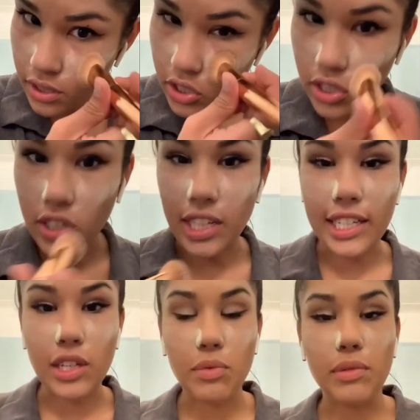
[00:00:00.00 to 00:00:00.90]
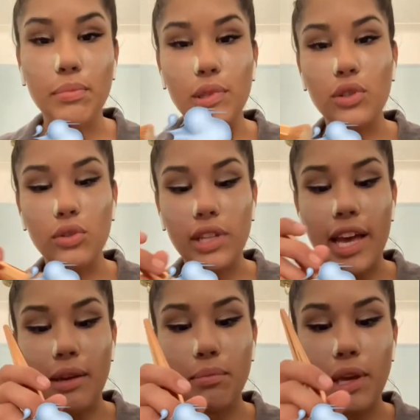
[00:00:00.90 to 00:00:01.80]
should look like someone blew
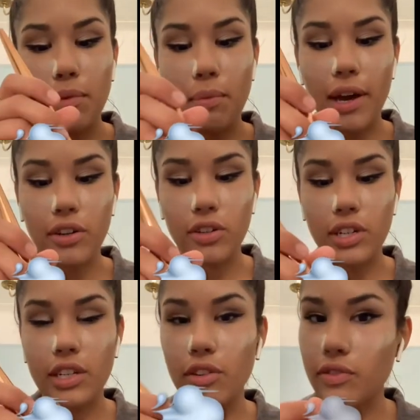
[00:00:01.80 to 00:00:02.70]
like baby powder in your